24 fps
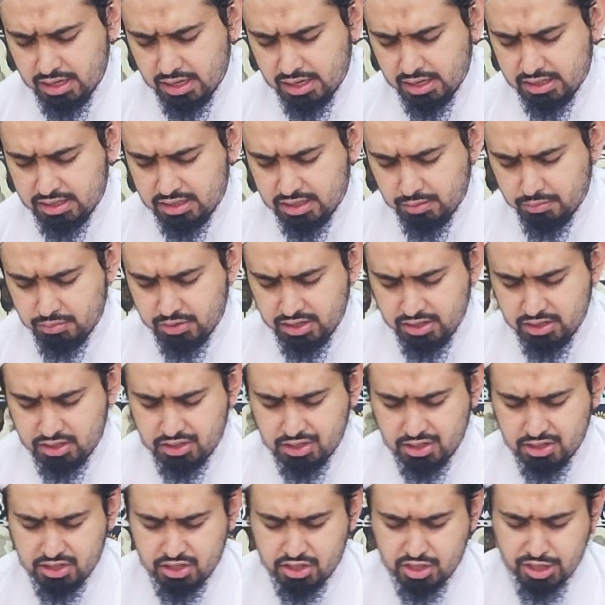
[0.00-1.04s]
Accept his
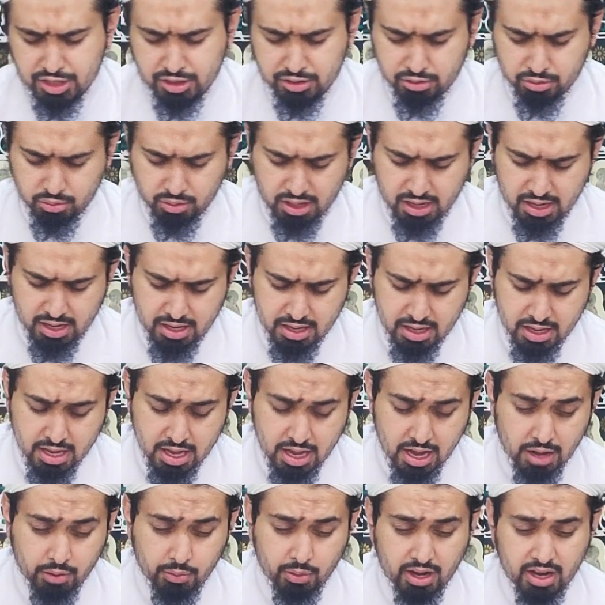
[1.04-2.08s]
sincere dua.
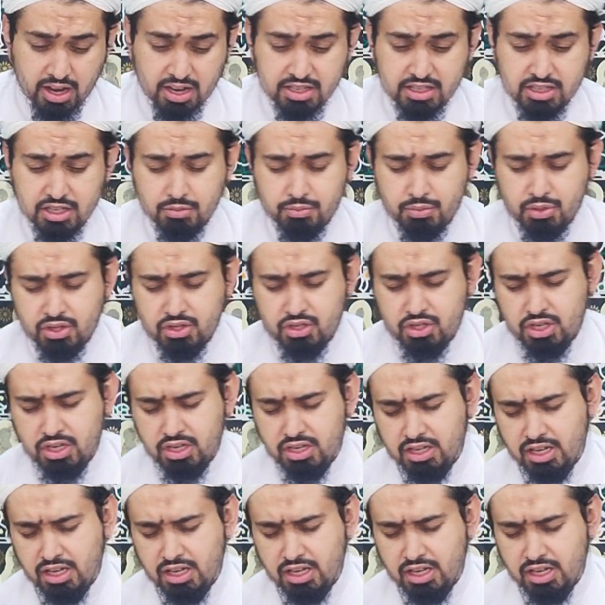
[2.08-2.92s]
Our Haji Bashir,